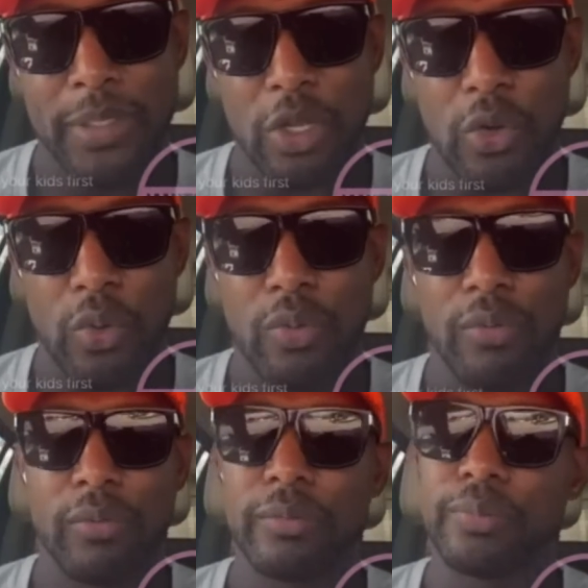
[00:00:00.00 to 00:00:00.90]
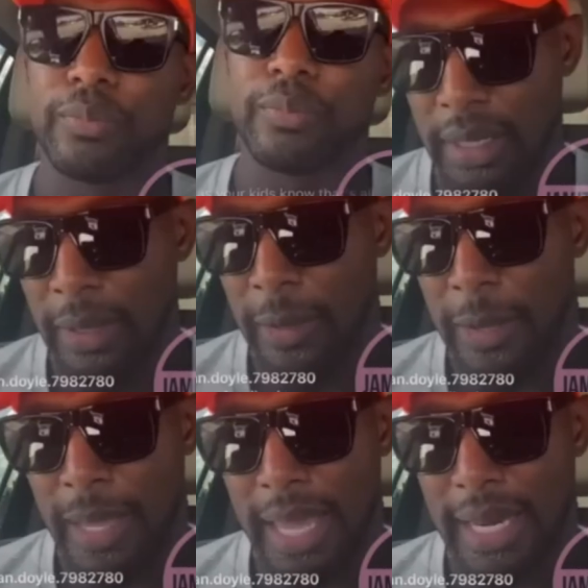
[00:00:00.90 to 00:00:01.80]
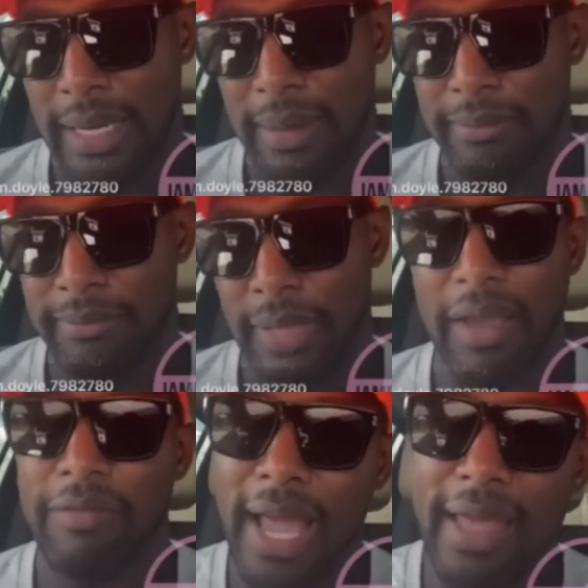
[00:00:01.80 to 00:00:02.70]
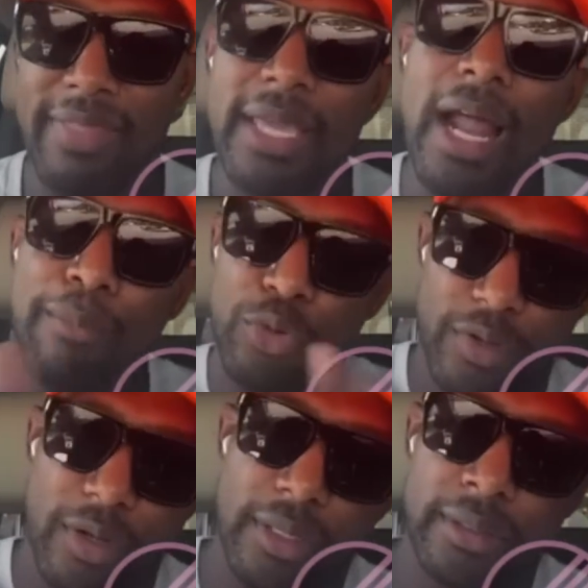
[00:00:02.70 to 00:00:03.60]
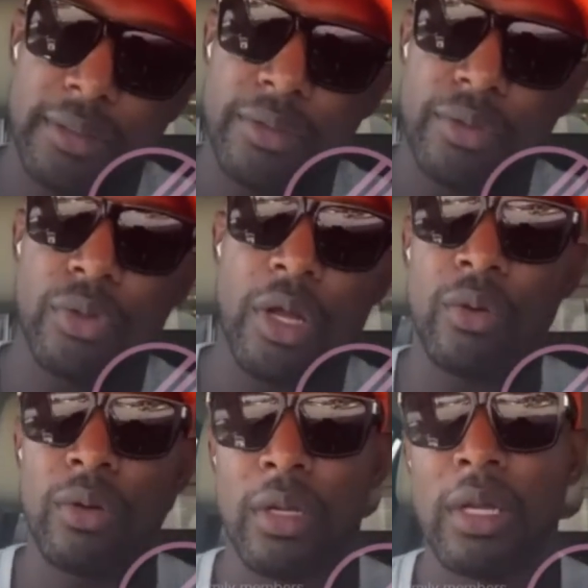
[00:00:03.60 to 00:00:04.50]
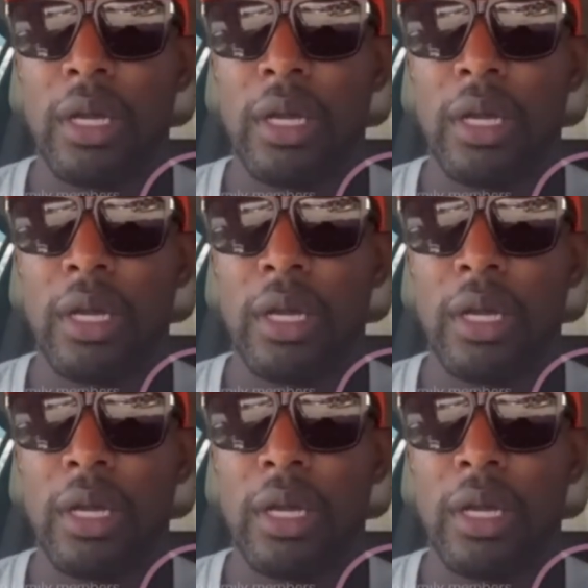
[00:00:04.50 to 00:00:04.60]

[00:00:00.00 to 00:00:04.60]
So, and I mean, if not, then I'll move on, you know?